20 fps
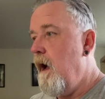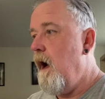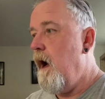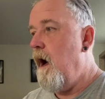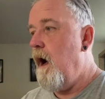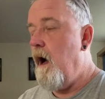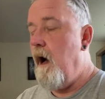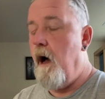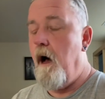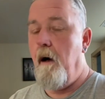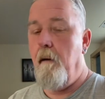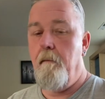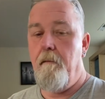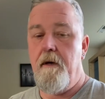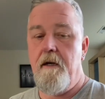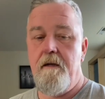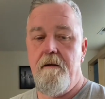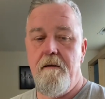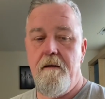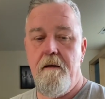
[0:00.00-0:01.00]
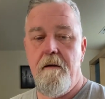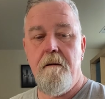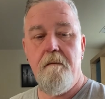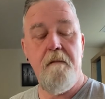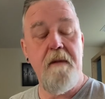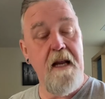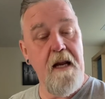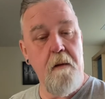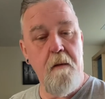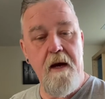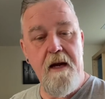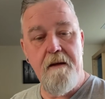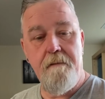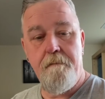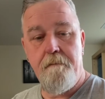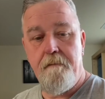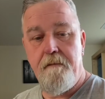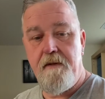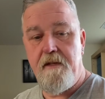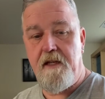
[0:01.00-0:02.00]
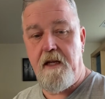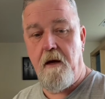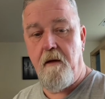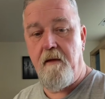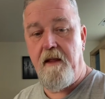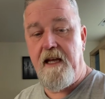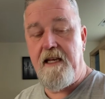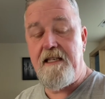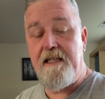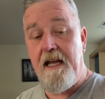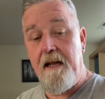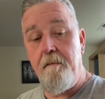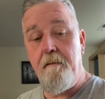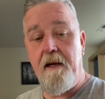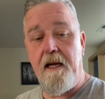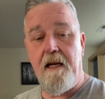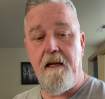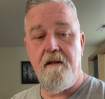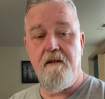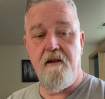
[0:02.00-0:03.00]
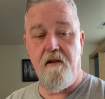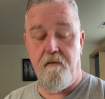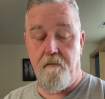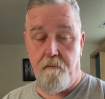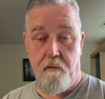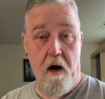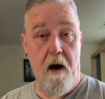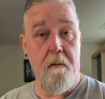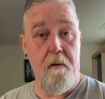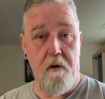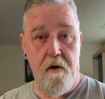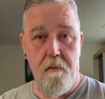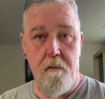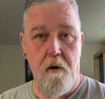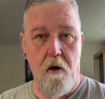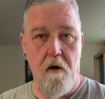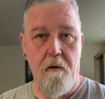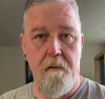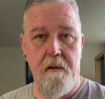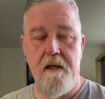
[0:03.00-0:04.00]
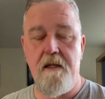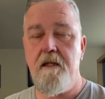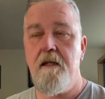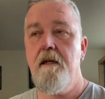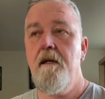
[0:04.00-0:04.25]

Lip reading: But anyway, so they sent me to the proper department,